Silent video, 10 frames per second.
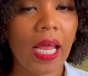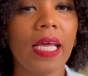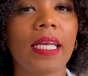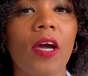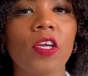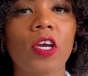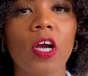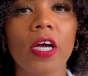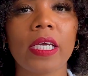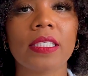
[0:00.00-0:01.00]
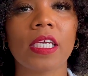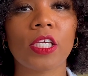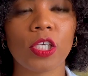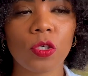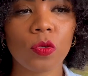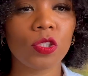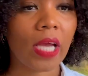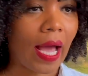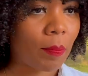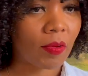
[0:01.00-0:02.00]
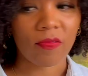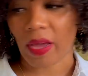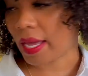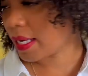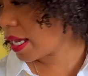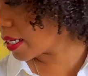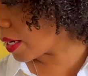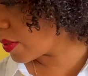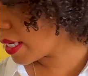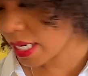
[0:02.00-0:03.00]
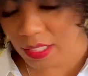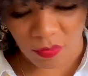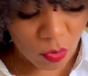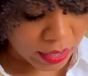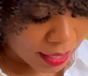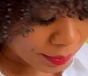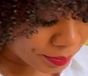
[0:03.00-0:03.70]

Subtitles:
Now your girl is a huge Apple fan. Lord God, with the next phone day.